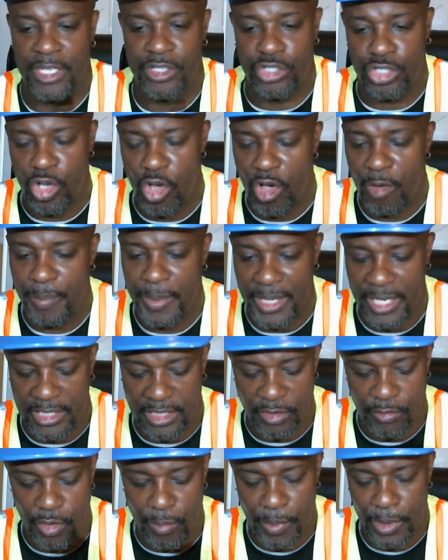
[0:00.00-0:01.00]
soft, because
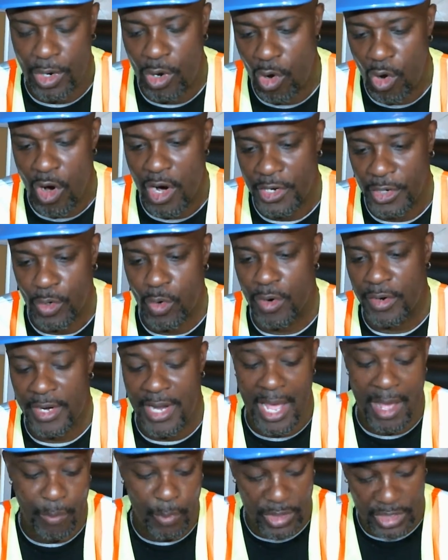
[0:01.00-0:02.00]
if you put a hard
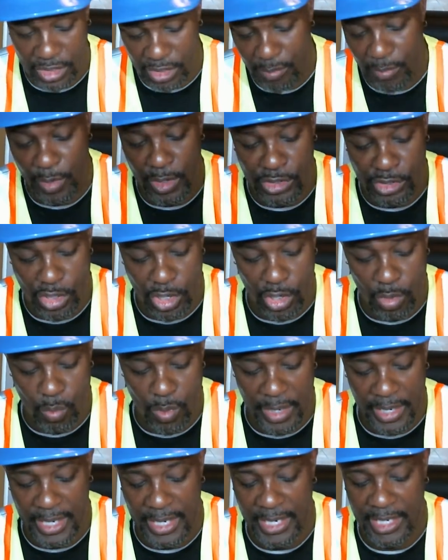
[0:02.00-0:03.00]
doorknob, which I'm going to show you
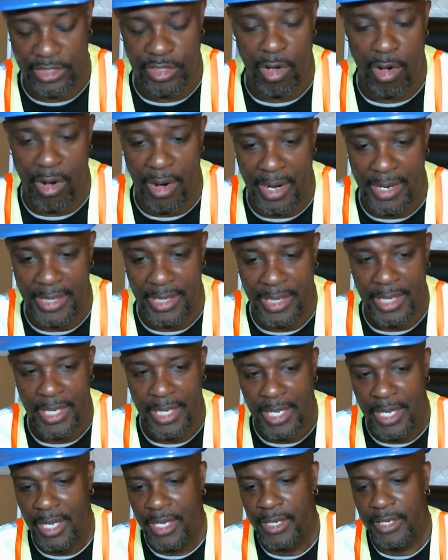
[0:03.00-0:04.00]
one that is hard,
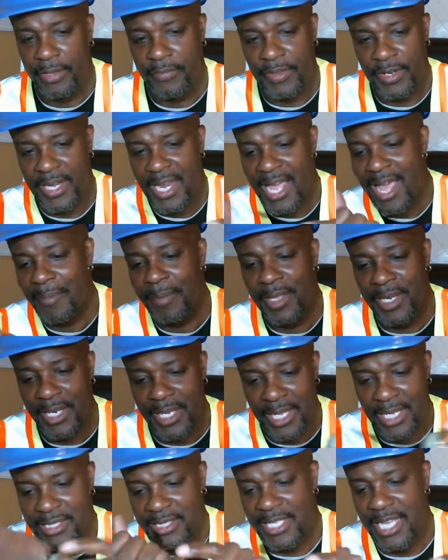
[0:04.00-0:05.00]
if the knob hit
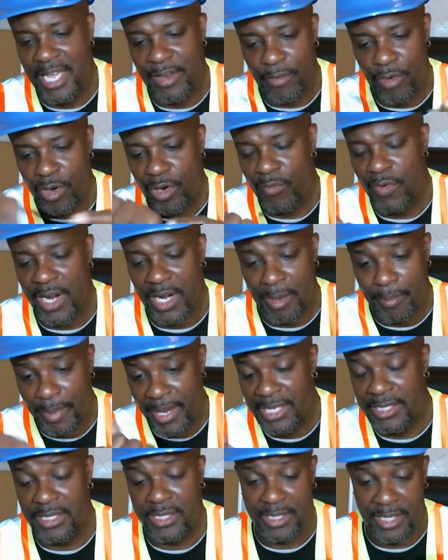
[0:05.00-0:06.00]
against that on a regular
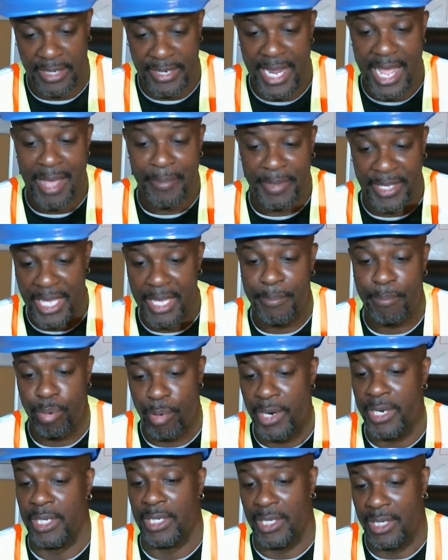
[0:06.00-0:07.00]
basis, the knob can
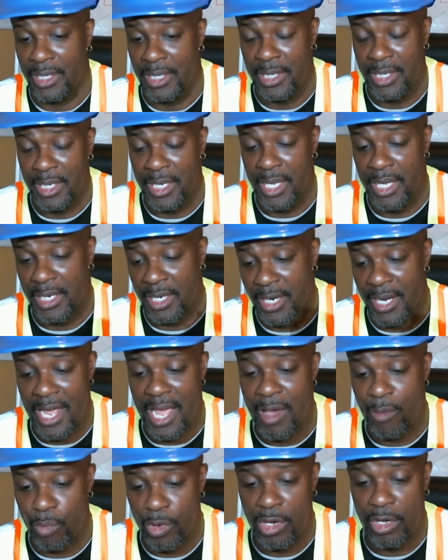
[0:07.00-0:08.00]
break, and the
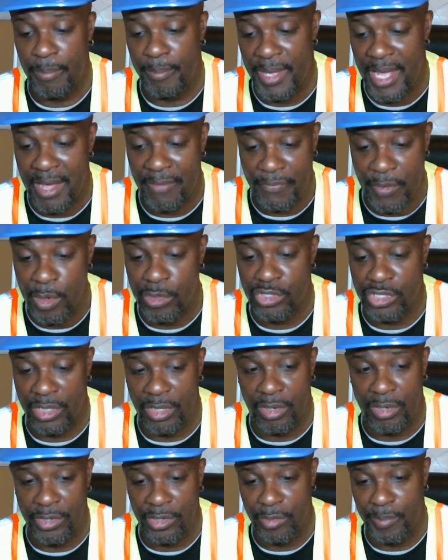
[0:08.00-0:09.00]
knob will malfunction
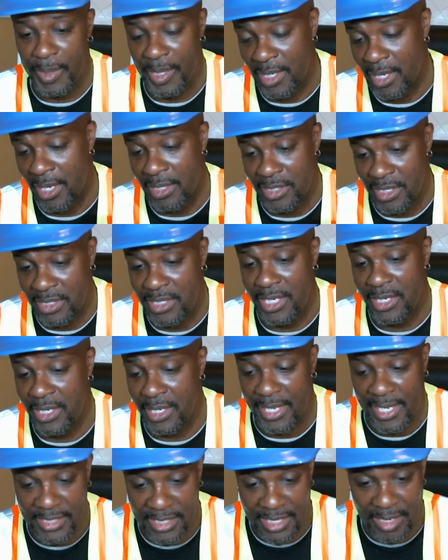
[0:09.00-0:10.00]
on you because it's hitting
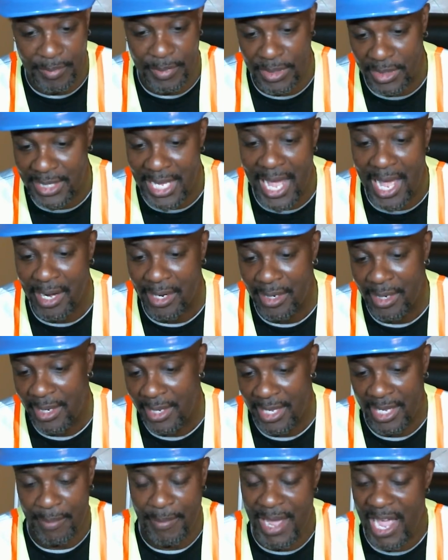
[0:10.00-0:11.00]
against something solid.
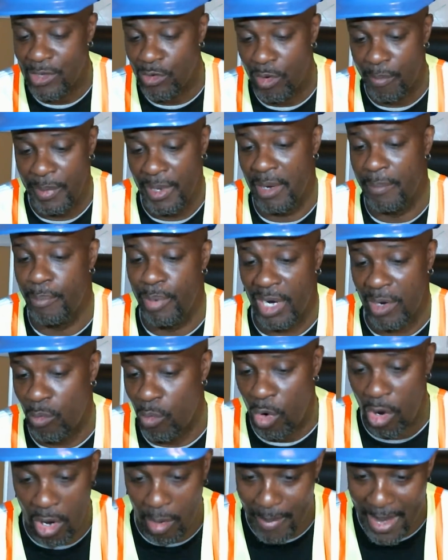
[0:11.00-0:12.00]
It might as well be a brick
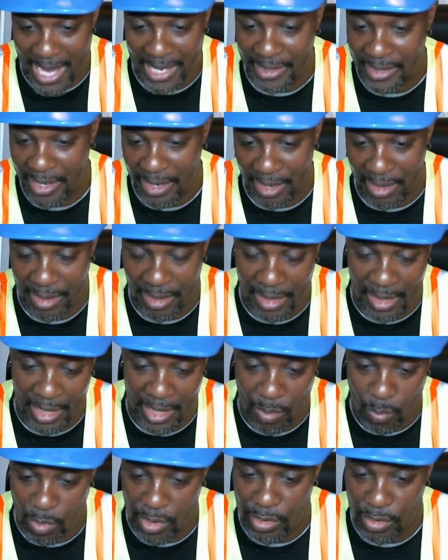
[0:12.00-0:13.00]
wall back there
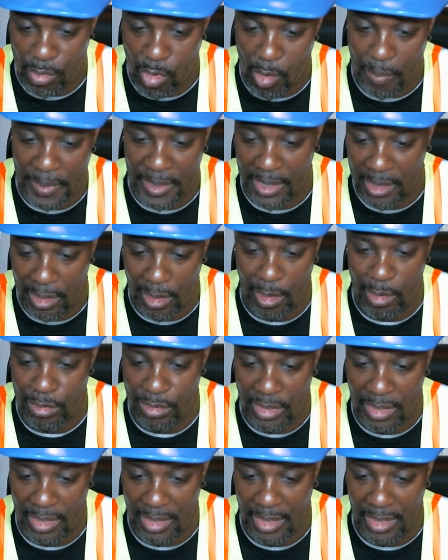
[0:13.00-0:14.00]
where you open and close
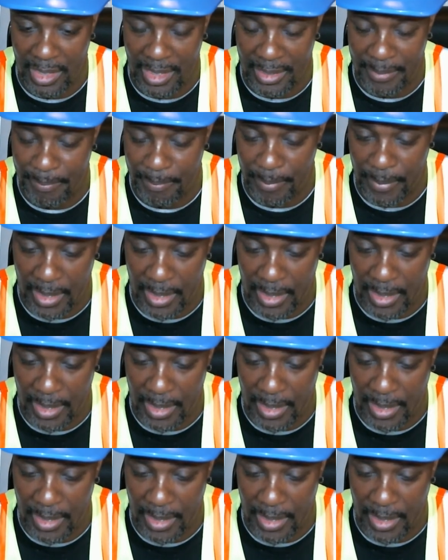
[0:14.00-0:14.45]
in it and